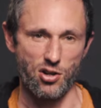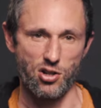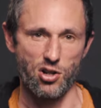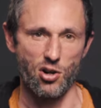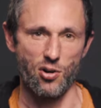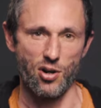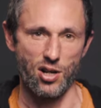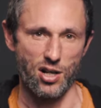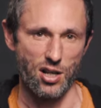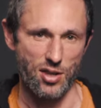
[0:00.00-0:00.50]
their
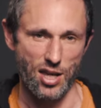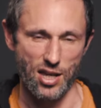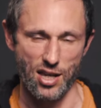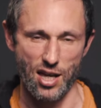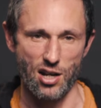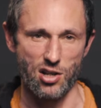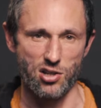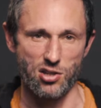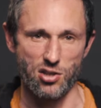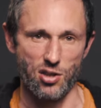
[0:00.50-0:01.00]
urine and they
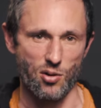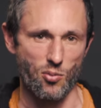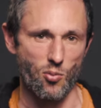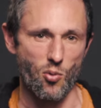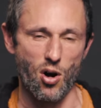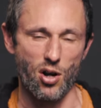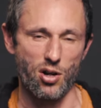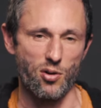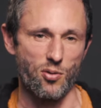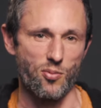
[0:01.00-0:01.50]
get into the
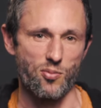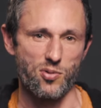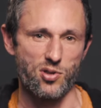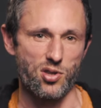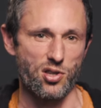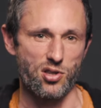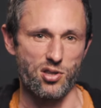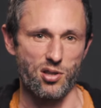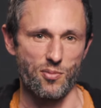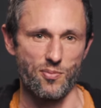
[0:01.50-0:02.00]
water
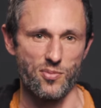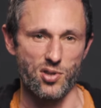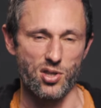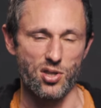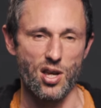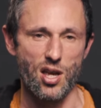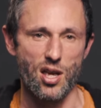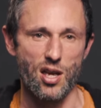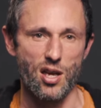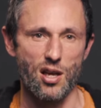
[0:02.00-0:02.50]

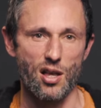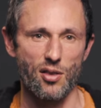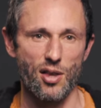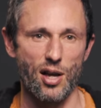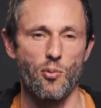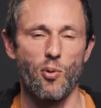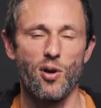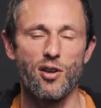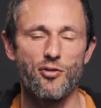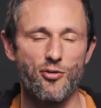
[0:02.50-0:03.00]
systems,
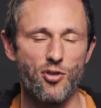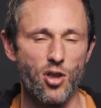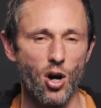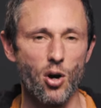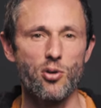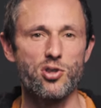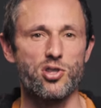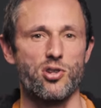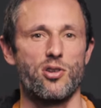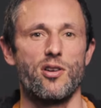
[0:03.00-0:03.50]
like what if
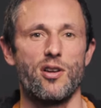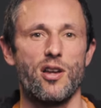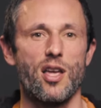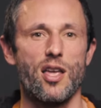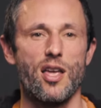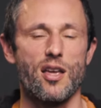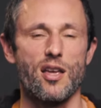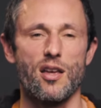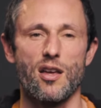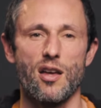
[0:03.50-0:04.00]
those are
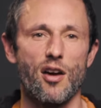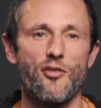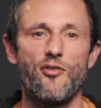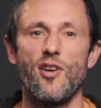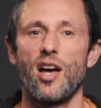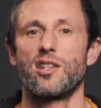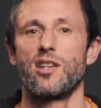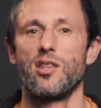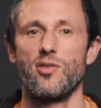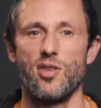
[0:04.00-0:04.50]

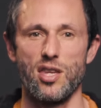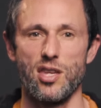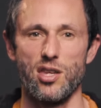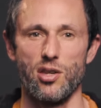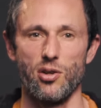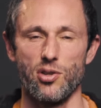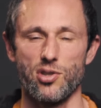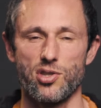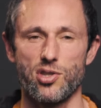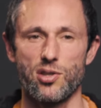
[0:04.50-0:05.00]
affecting the
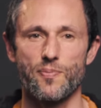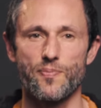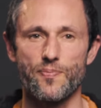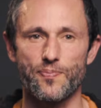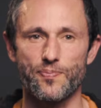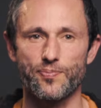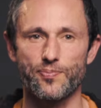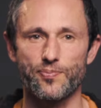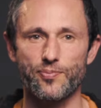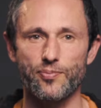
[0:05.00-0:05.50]
eels?
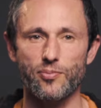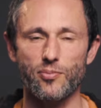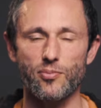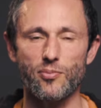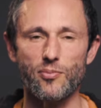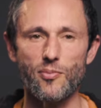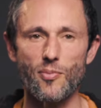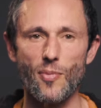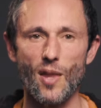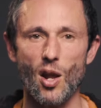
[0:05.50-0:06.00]

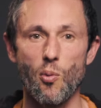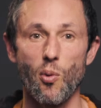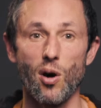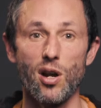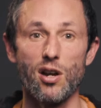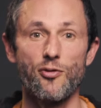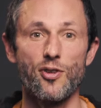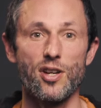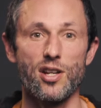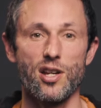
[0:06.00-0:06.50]

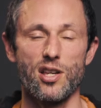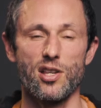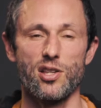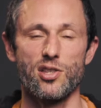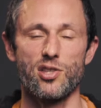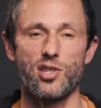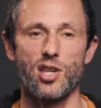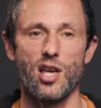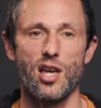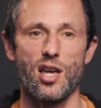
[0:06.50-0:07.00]
What if it
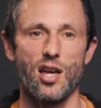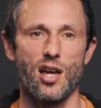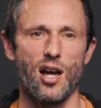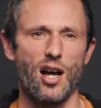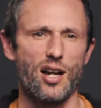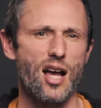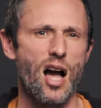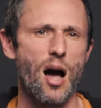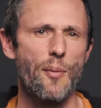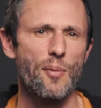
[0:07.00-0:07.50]
is
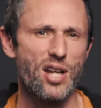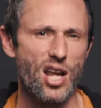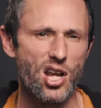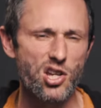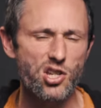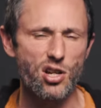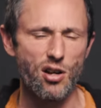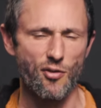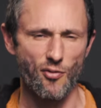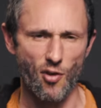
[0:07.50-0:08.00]
a
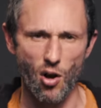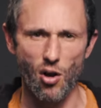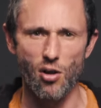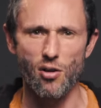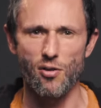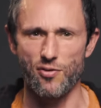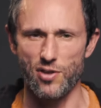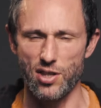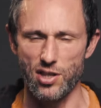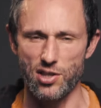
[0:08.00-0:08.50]
combination of
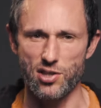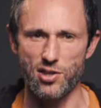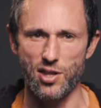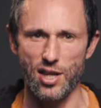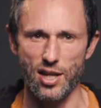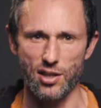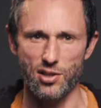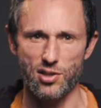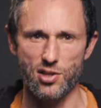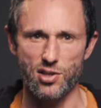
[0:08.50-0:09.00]
all of these
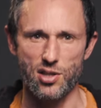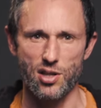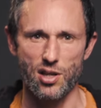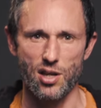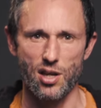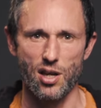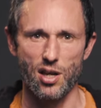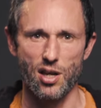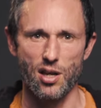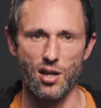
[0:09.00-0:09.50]
things
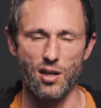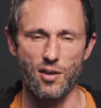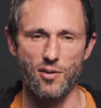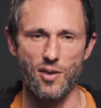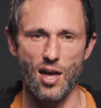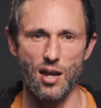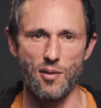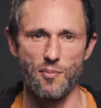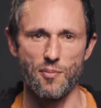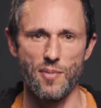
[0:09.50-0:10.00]

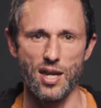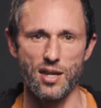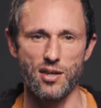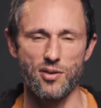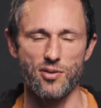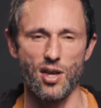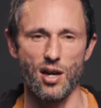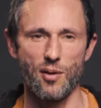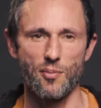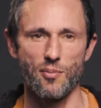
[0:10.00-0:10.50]
that
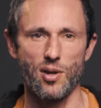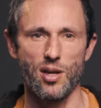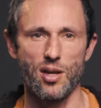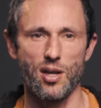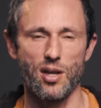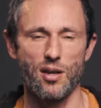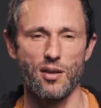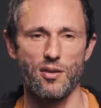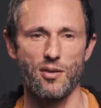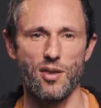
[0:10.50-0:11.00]
make them,
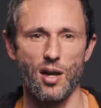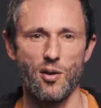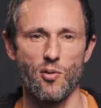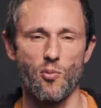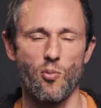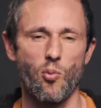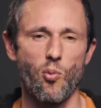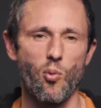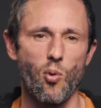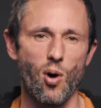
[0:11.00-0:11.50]
that
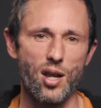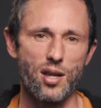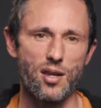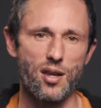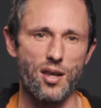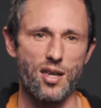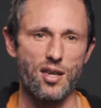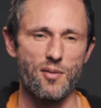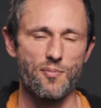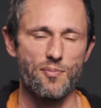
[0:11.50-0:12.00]

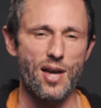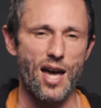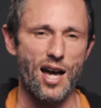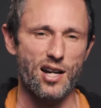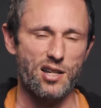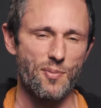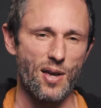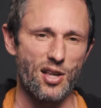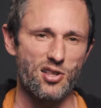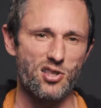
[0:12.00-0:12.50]
one
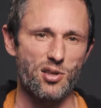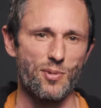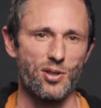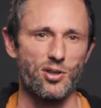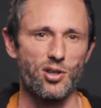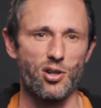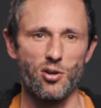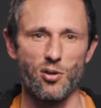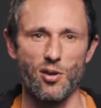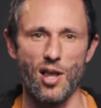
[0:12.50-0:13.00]
impact makes them a
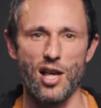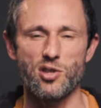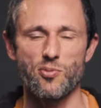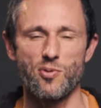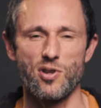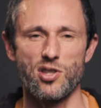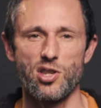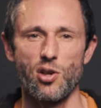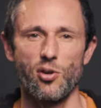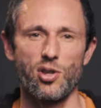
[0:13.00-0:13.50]
little less
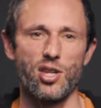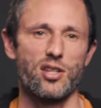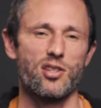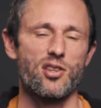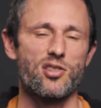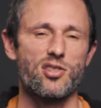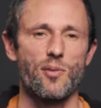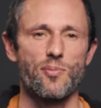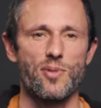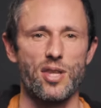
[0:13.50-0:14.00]
resilient
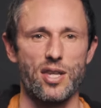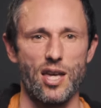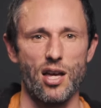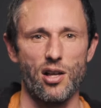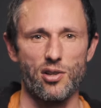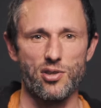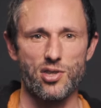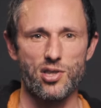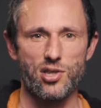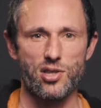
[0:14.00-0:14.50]
to something
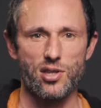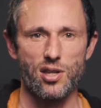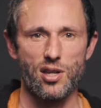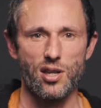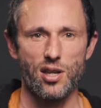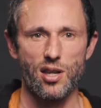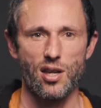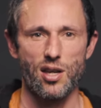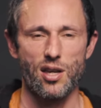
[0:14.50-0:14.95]
else,